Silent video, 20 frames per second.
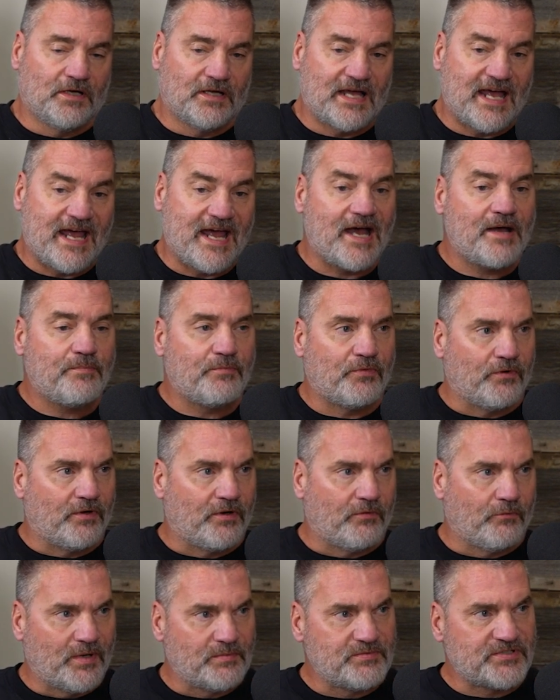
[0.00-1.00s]
app or
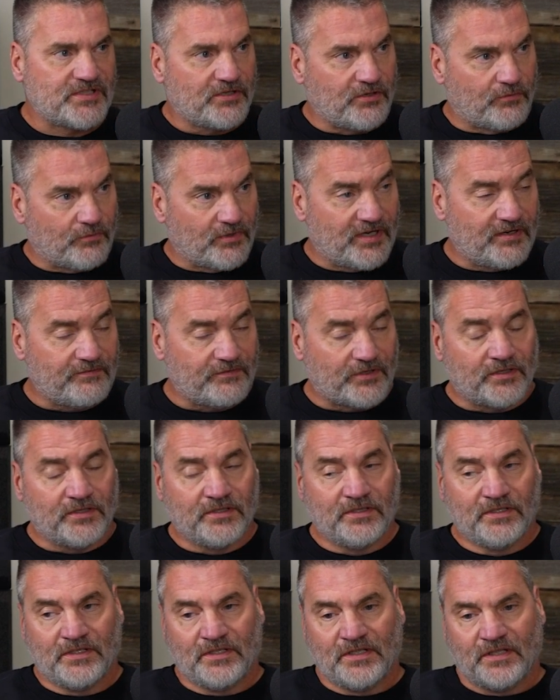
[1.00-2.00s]
our website or whatever,
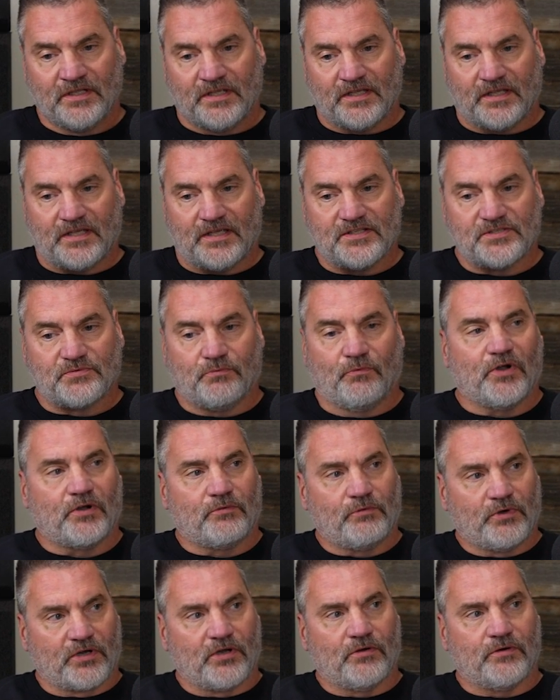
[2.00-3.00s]
is where
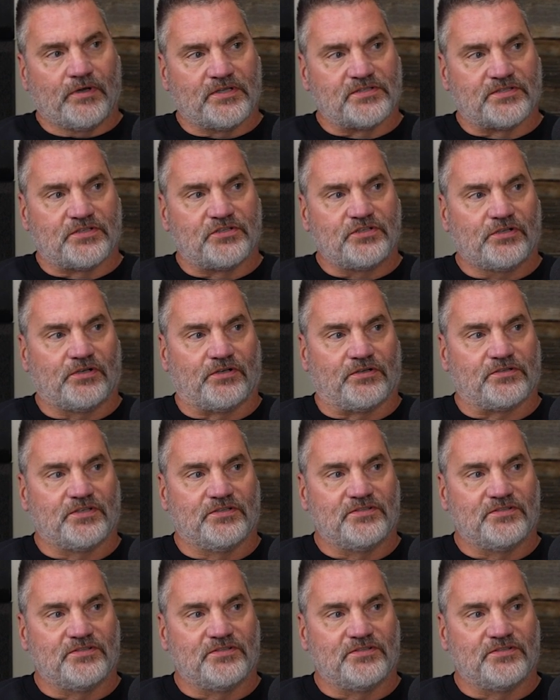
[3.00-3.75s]
we're going as a church.